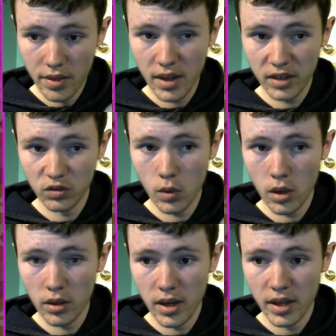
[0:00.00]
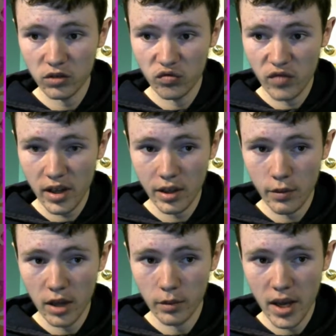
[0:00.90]
This one is really
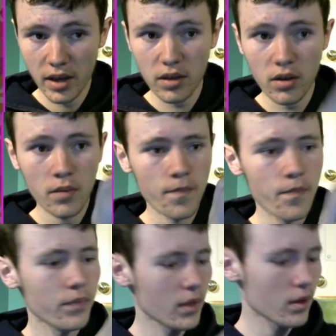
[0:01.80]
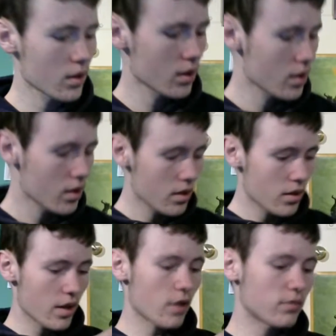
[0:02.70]
well made.
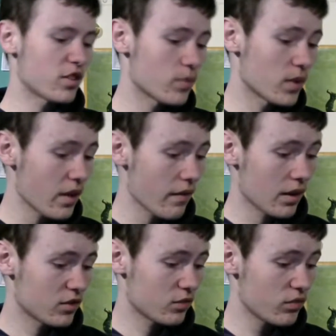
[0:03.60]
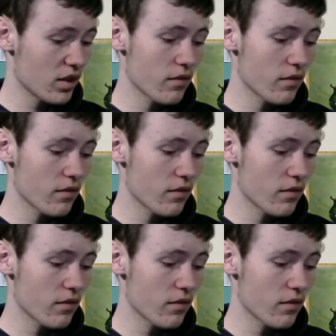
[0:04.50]
The object's material is pretty